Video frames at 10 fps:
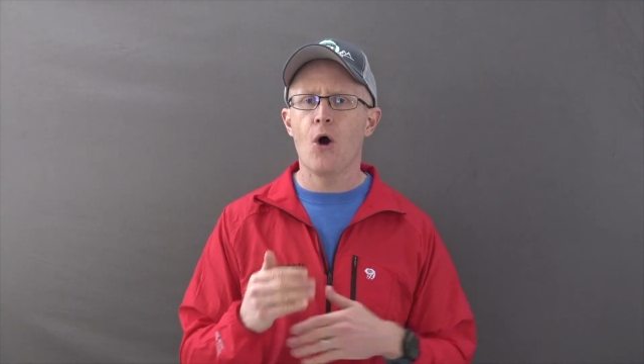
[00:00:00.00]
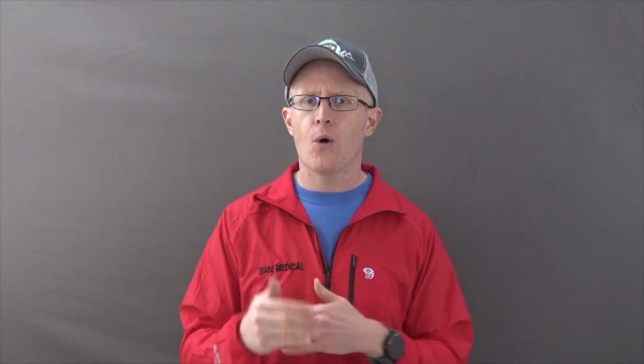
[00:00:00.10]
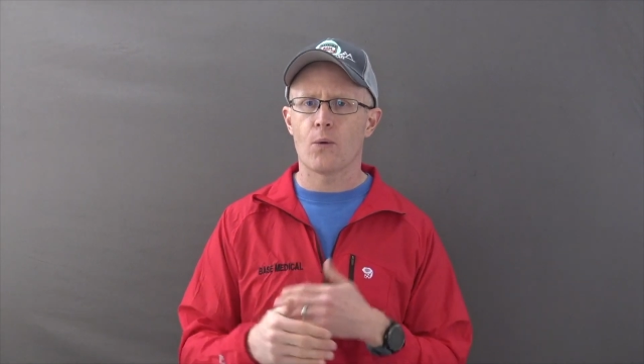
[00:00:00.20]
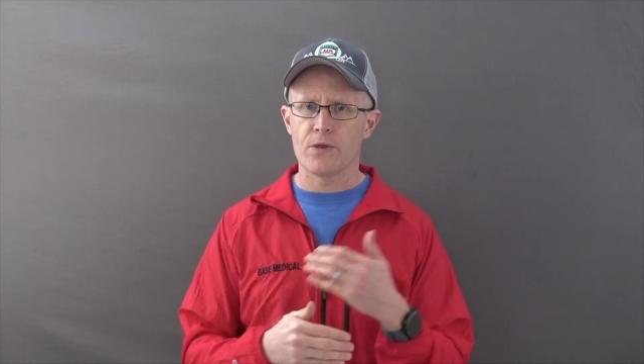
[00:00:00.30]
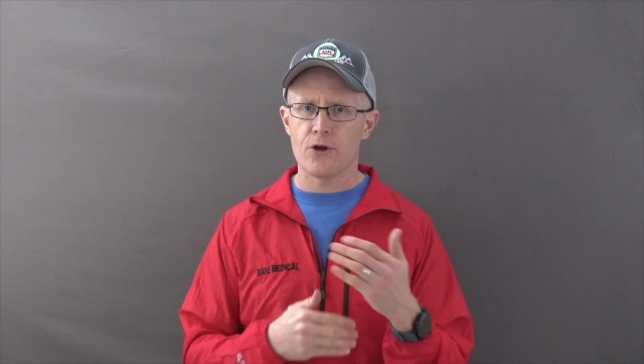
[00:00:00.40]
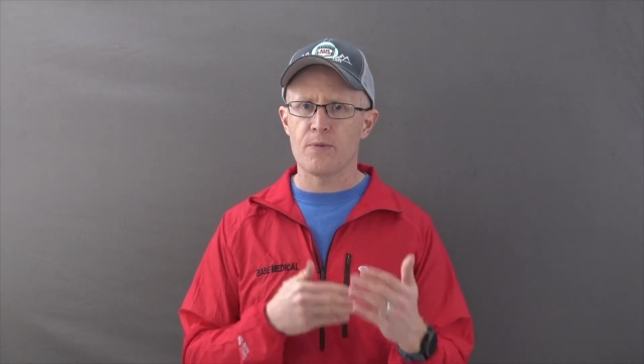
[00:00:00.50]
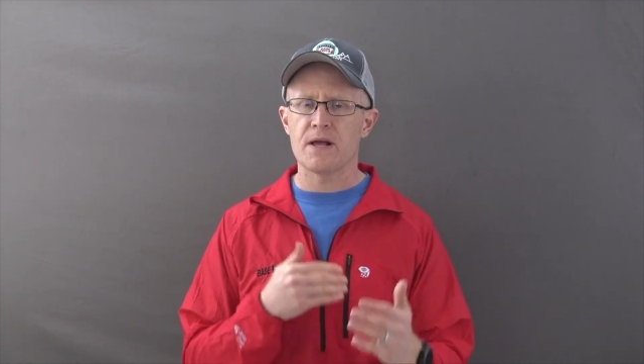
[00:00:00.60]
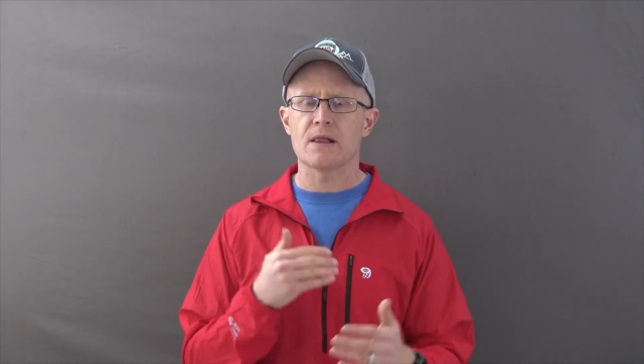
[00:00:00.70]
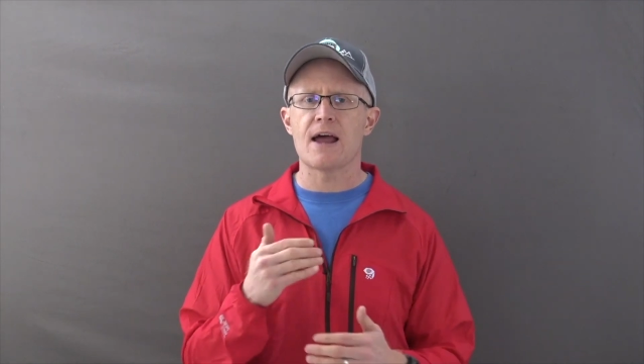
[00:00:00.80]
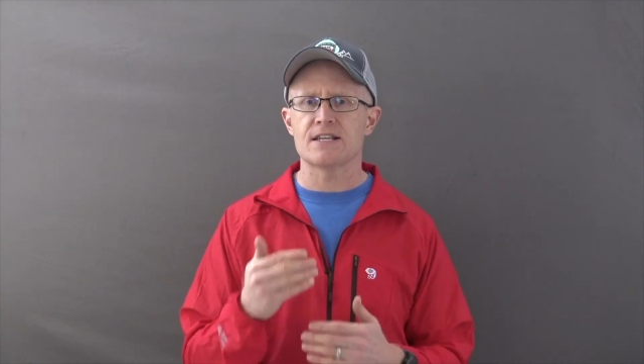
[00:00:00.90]
or would there be
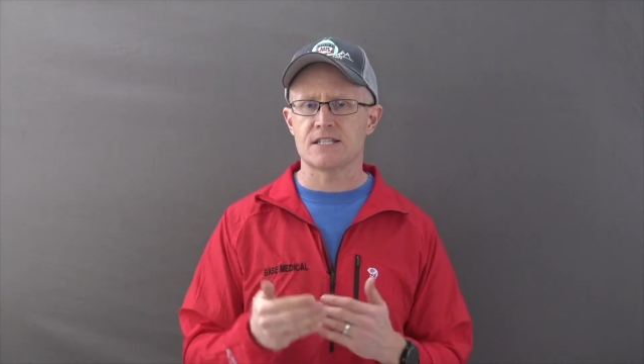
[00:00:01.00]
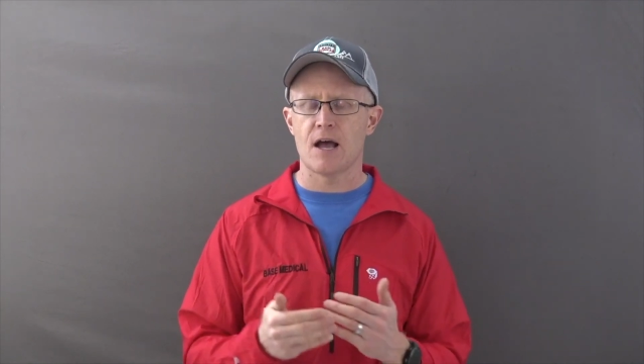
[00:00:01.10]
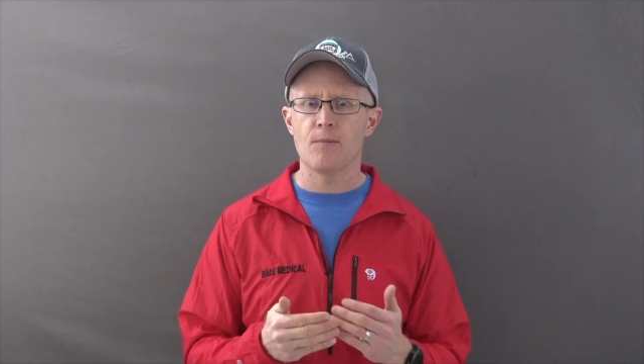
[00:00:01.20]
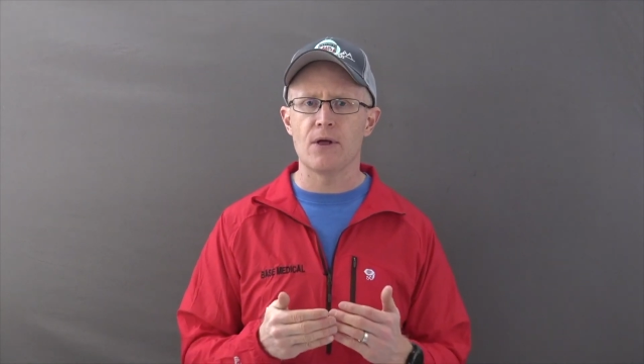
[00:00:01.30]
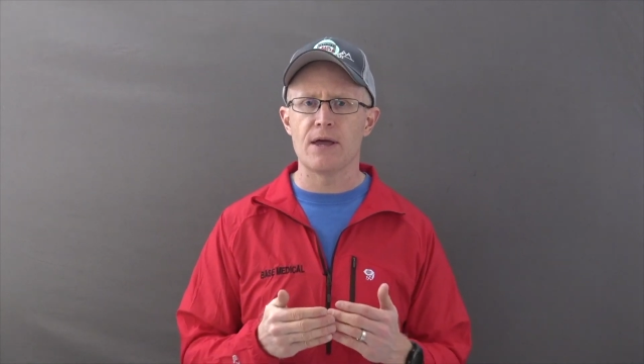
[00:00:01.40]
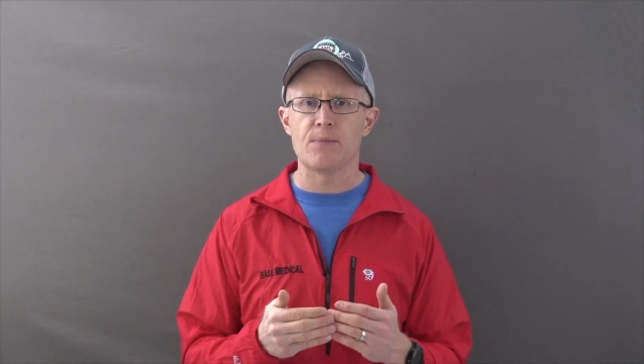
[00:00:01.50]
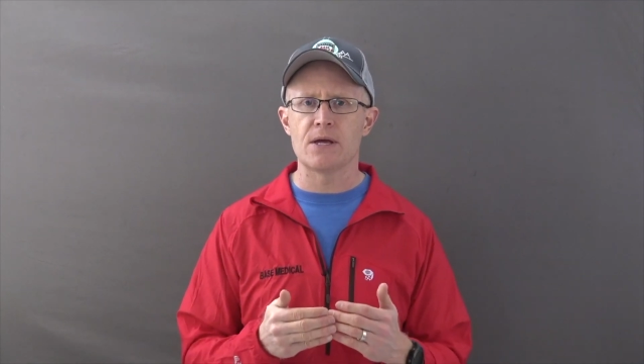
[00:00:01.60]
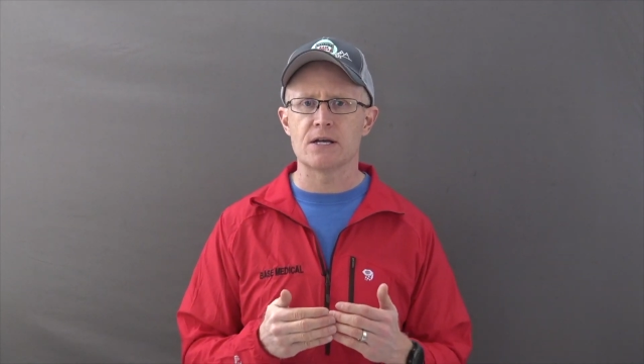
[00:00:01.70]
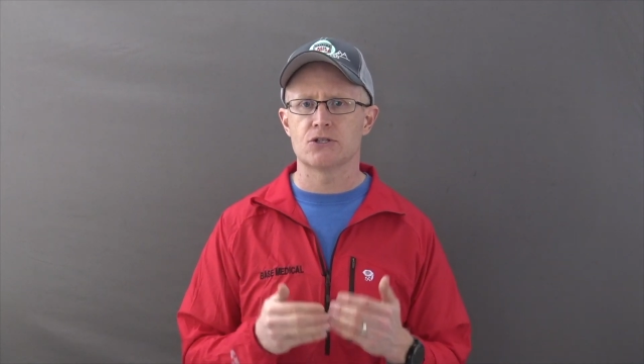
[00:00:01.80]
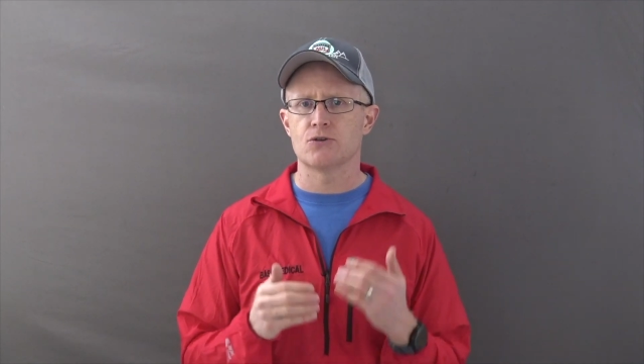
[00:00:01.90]
a lot of stumbling
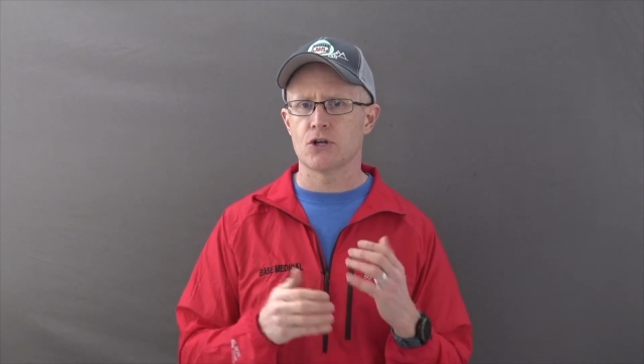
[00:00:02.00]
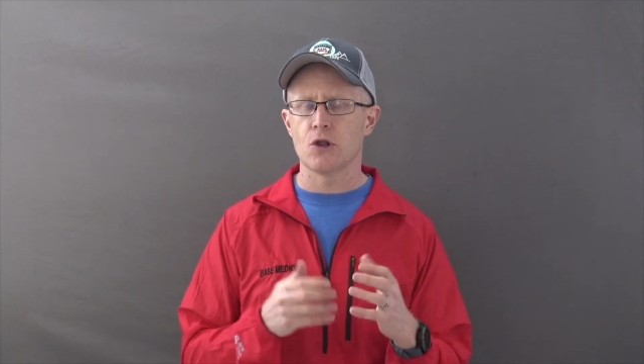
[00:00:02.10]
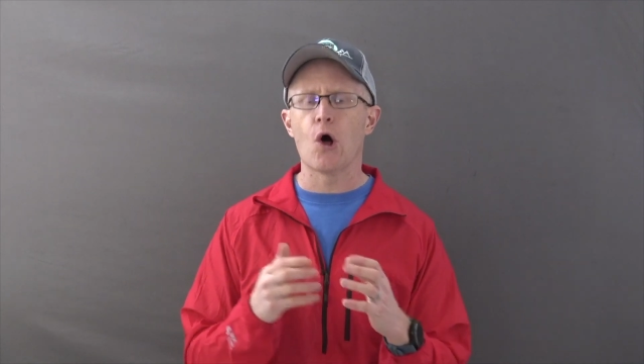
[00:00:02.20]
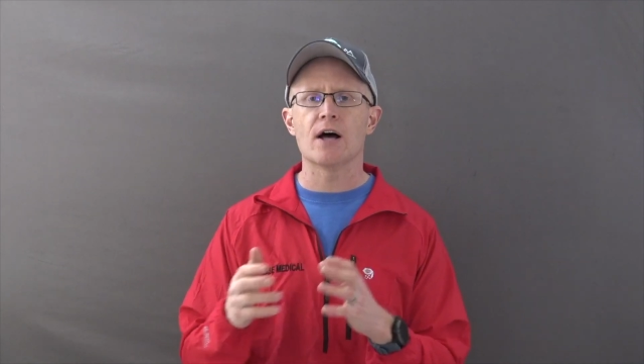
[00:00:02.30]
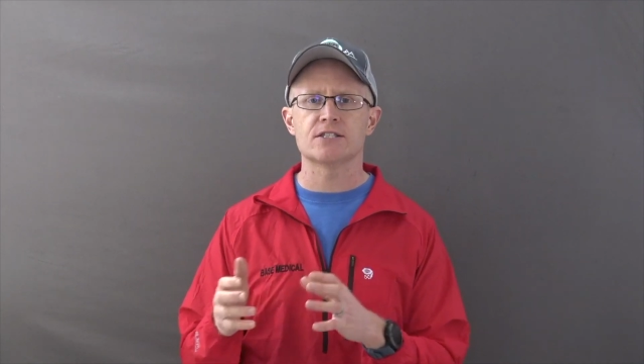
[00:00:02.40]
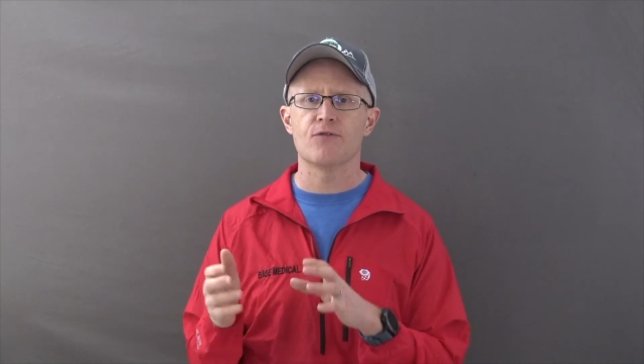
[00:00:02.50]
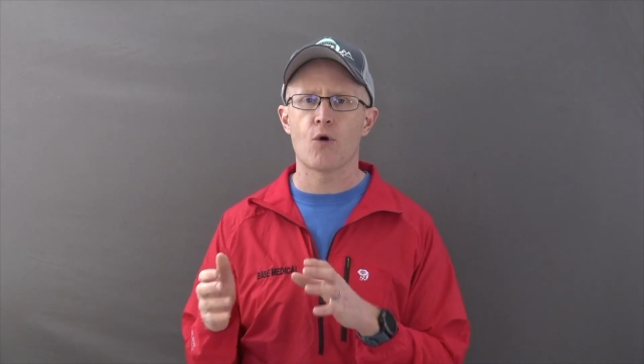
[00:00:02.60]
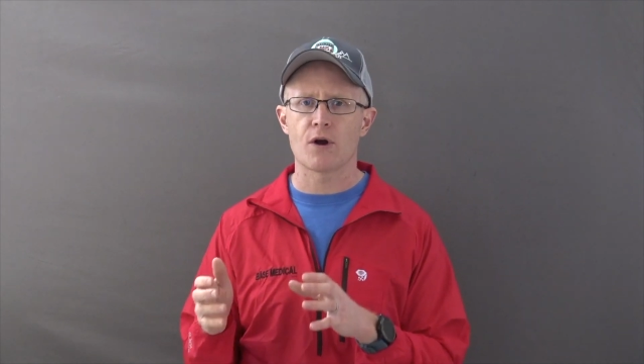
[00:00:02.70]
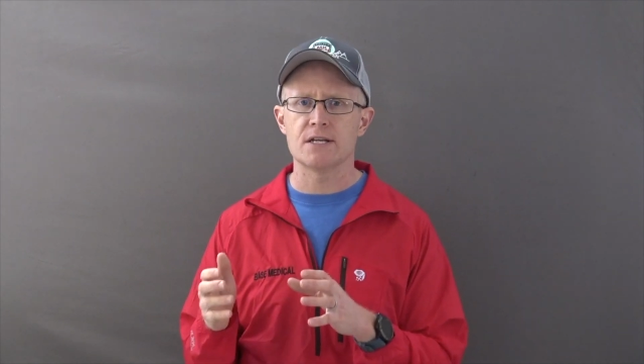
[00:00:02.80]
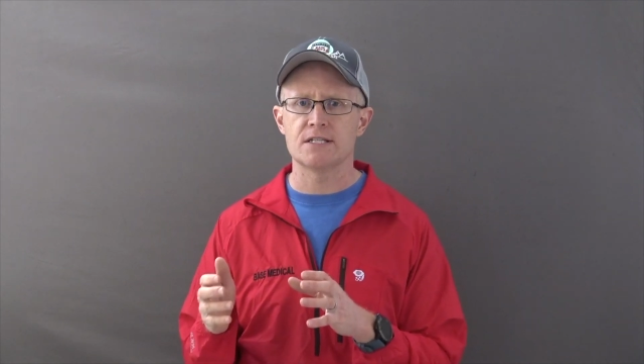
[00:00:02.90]
because there's a loss of
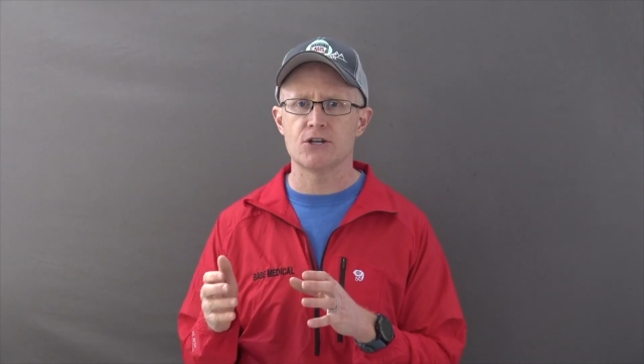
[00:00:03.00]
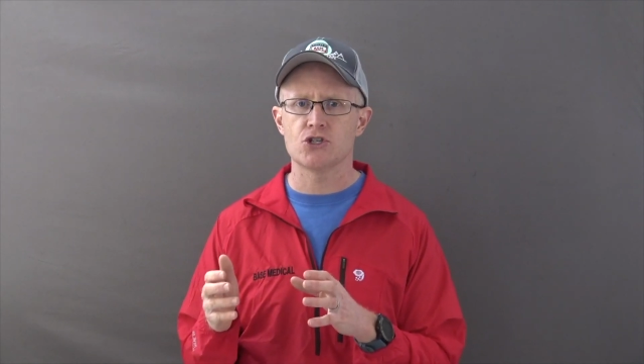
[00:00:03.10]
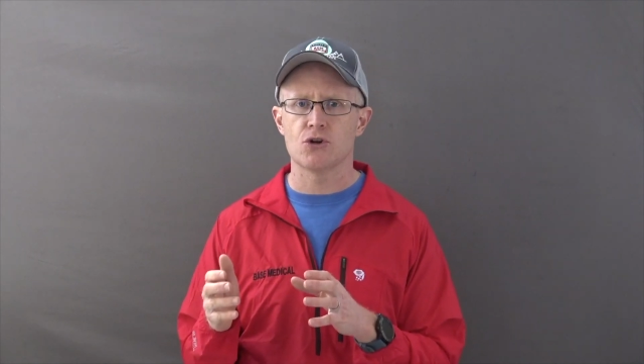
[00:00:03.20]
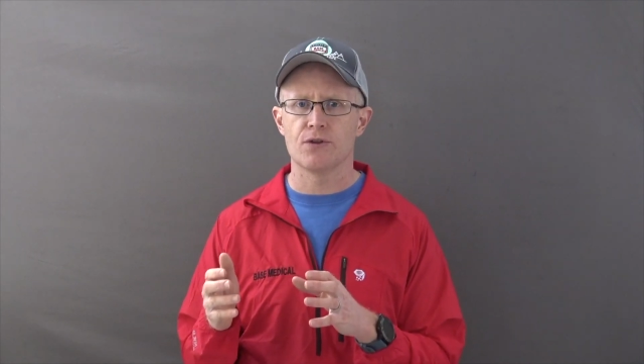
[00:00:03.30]
organizational